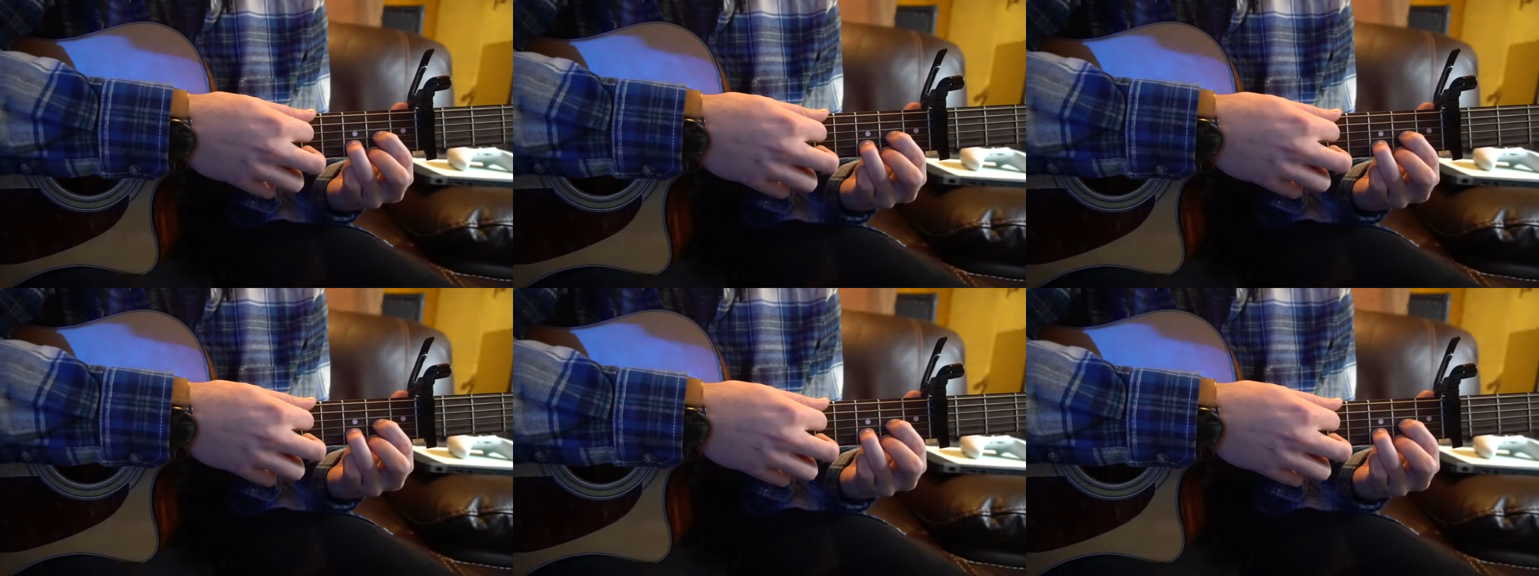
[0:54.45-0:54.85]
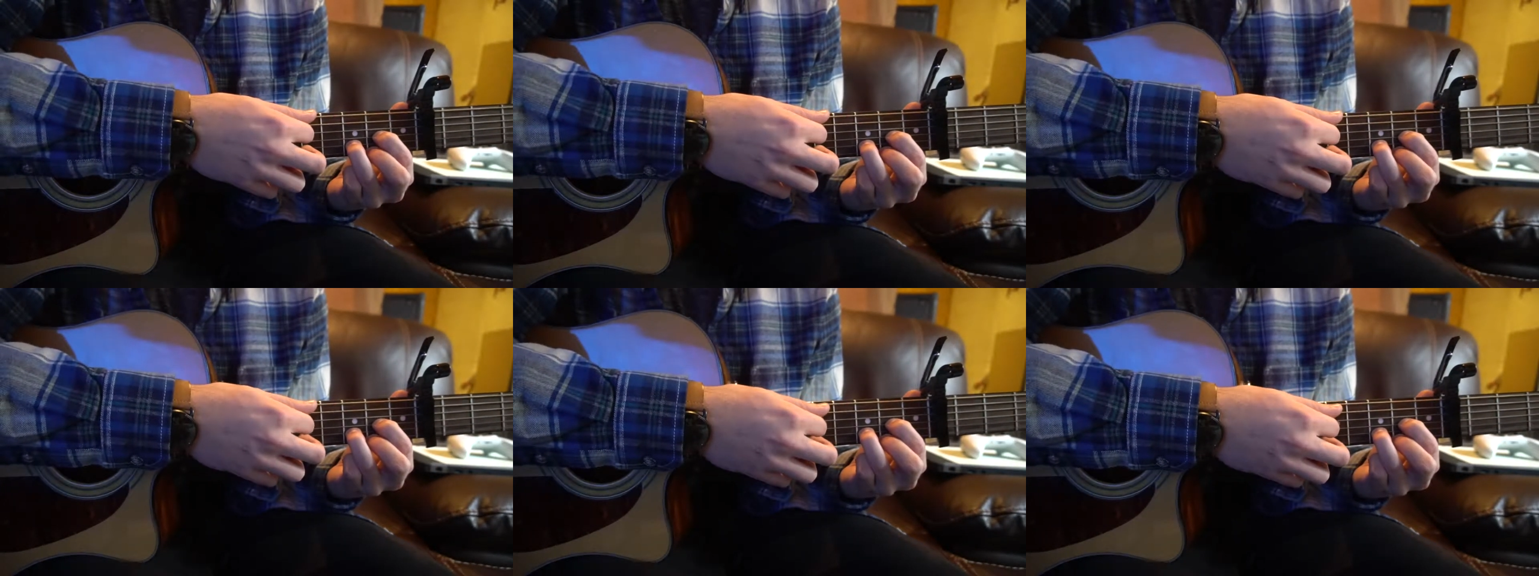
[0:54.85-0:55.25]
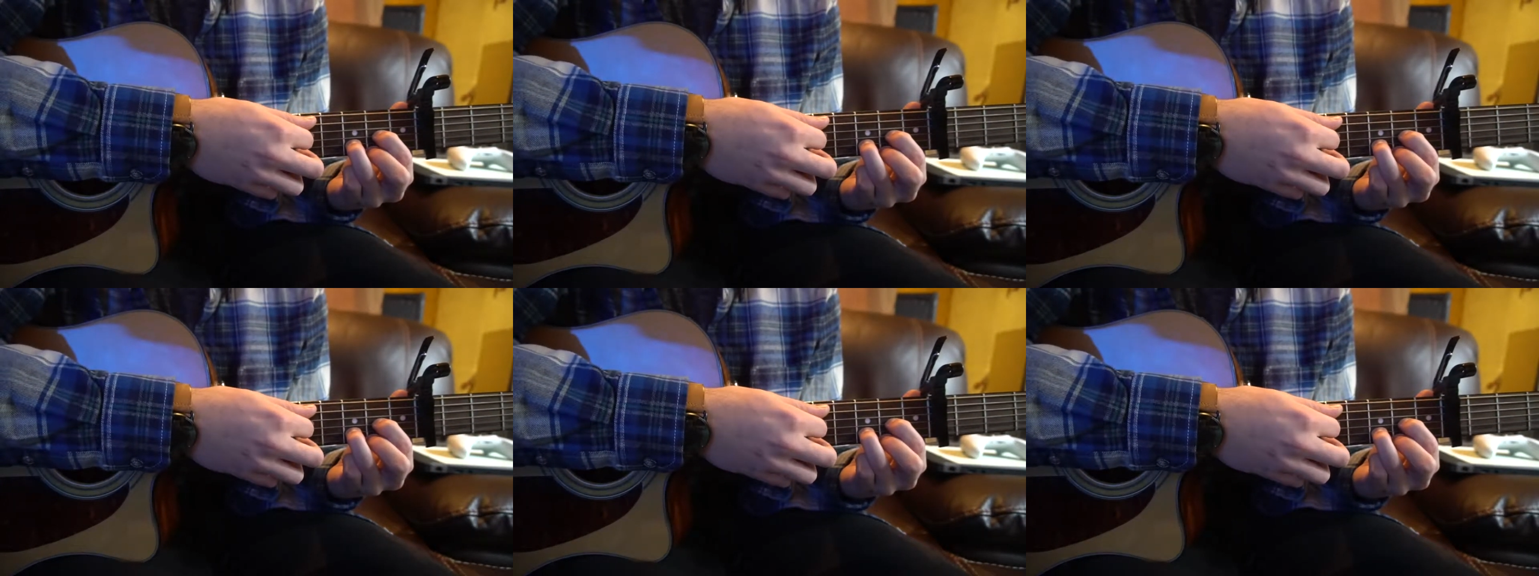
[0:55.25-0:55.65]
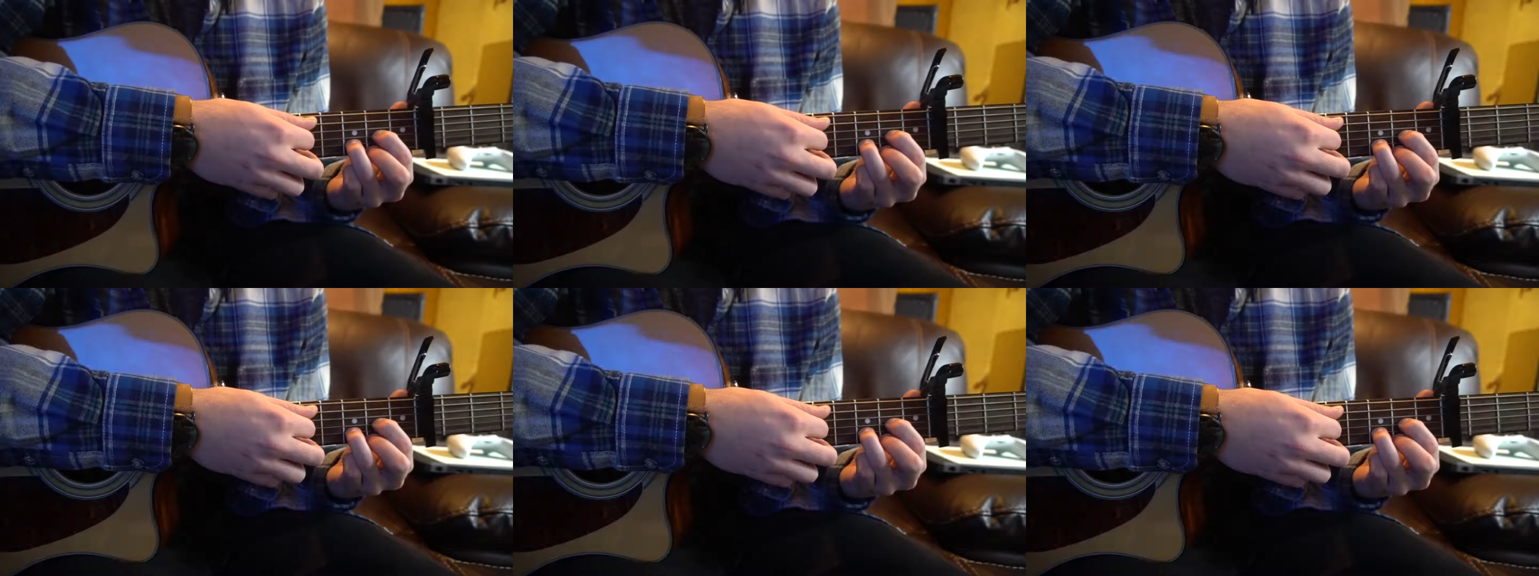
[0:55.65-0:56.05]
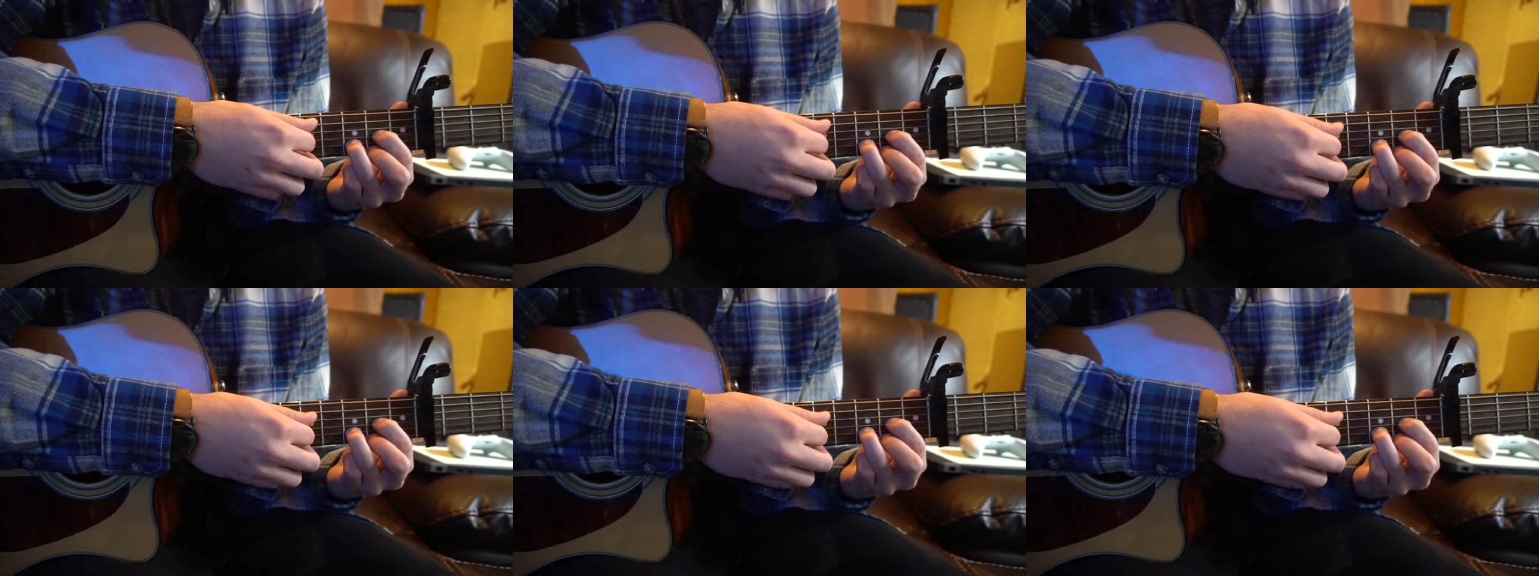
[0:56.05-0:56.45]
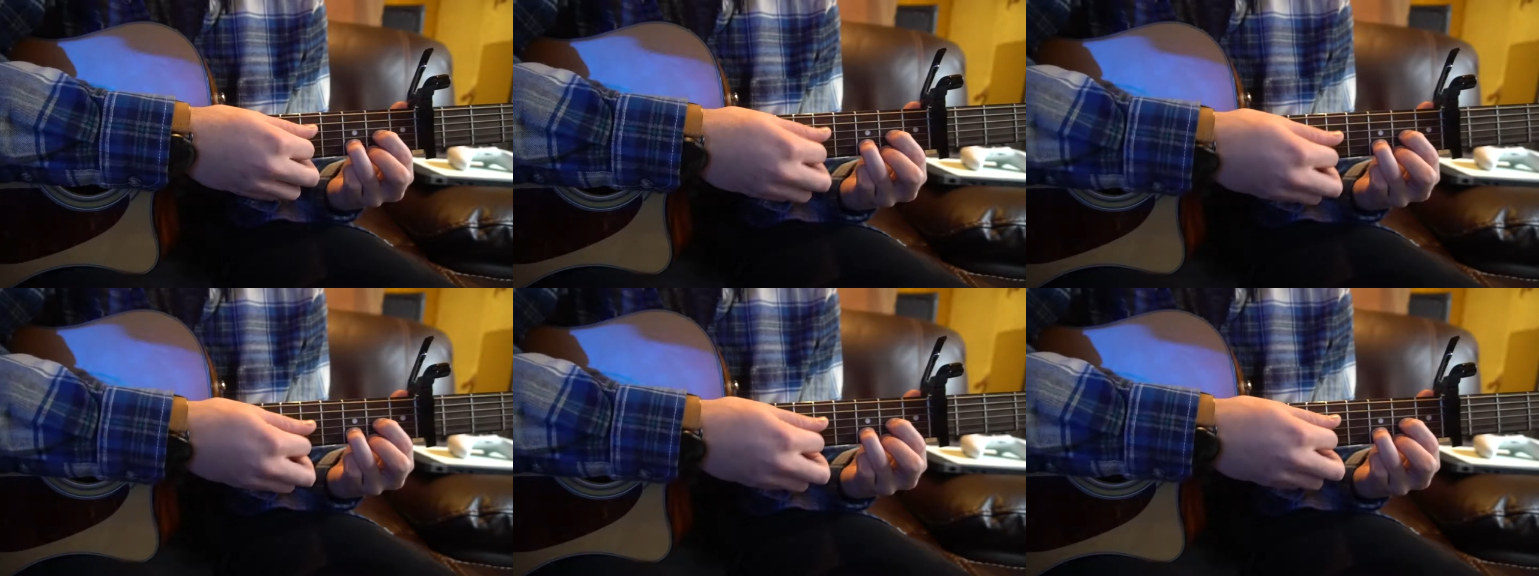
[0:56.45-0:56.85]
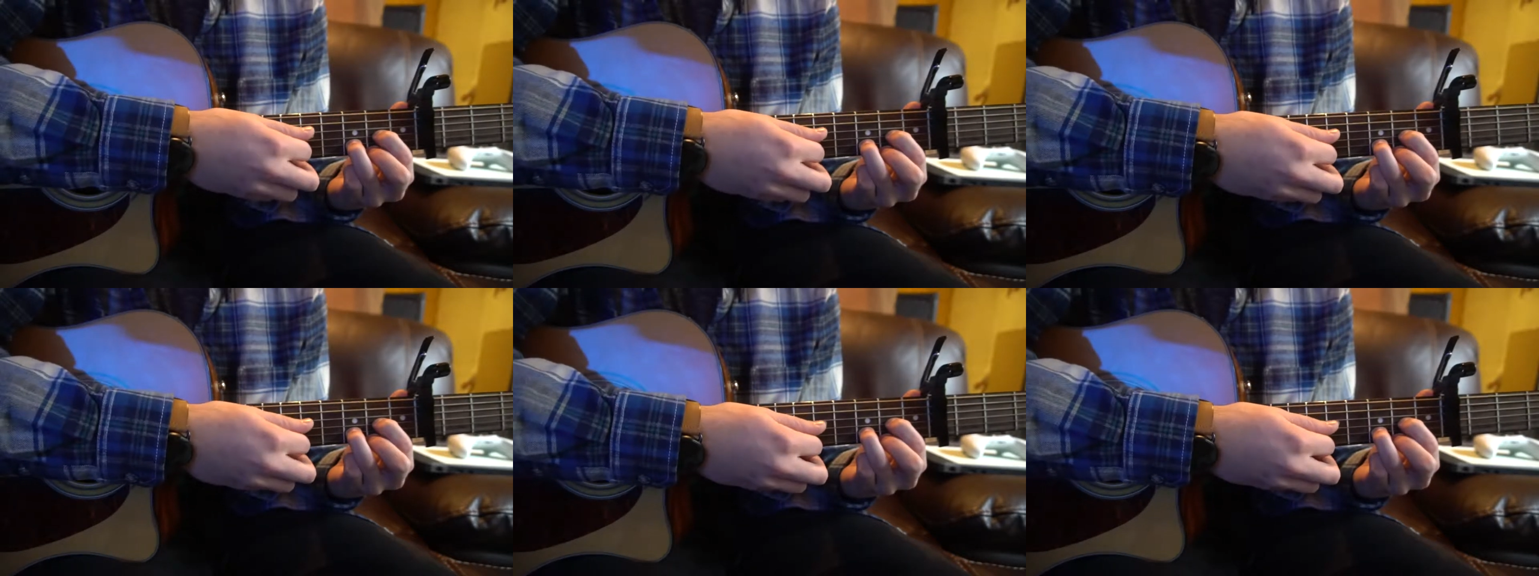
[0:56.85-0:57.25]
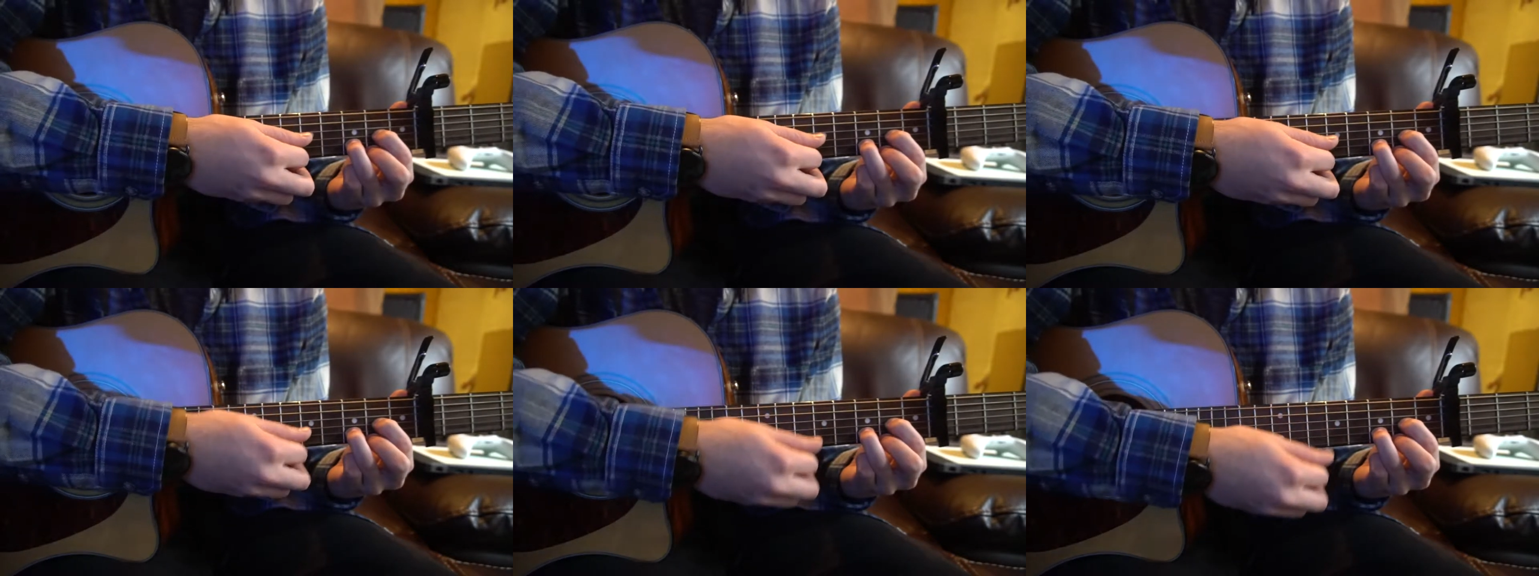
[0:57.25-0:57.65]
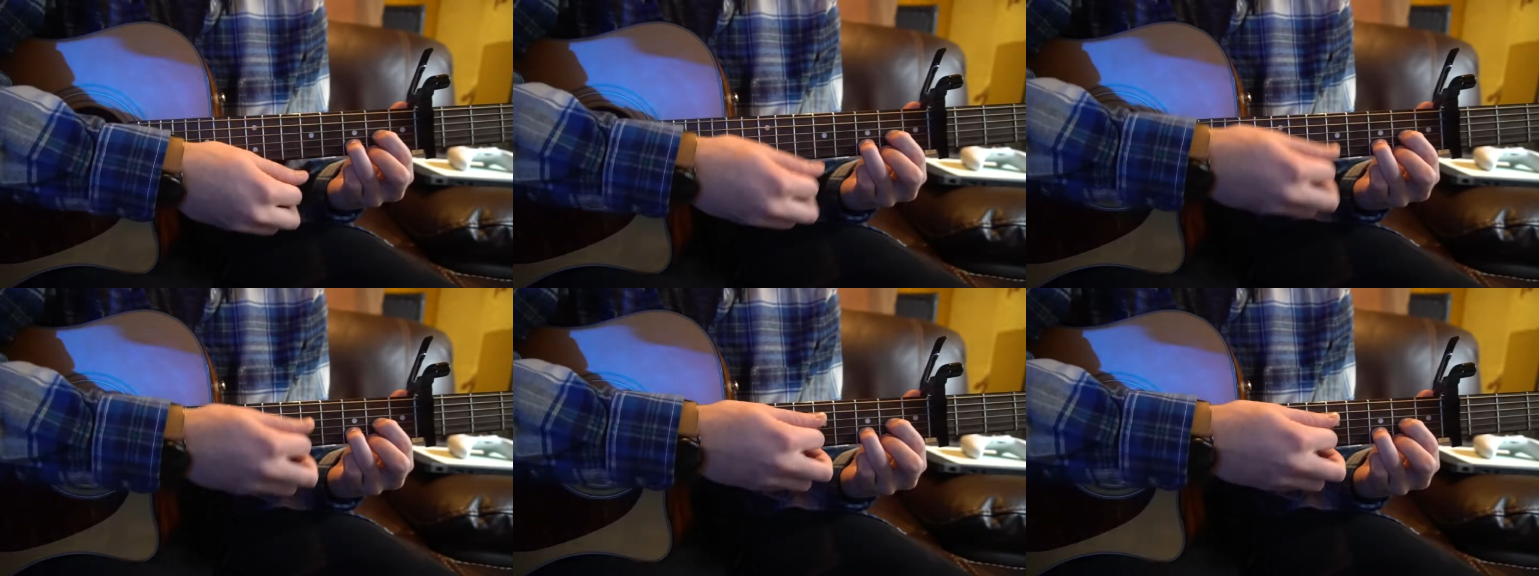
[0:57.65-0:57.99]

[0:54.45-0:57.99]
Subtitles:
(no speaker visible)